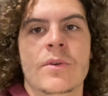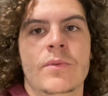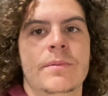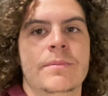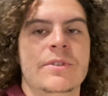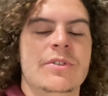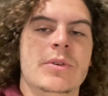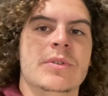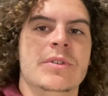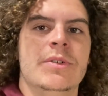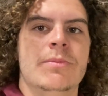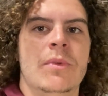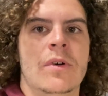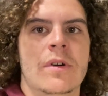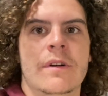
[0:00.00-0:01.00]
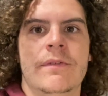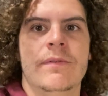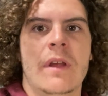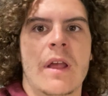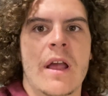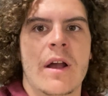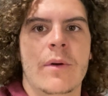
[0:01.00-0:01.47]
We'll be showing you more
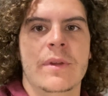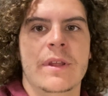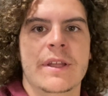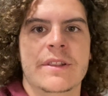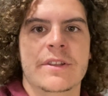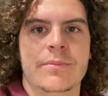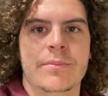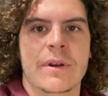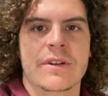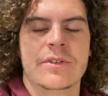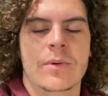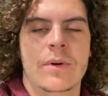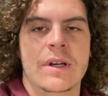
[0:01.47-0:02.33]
of how we get this pressure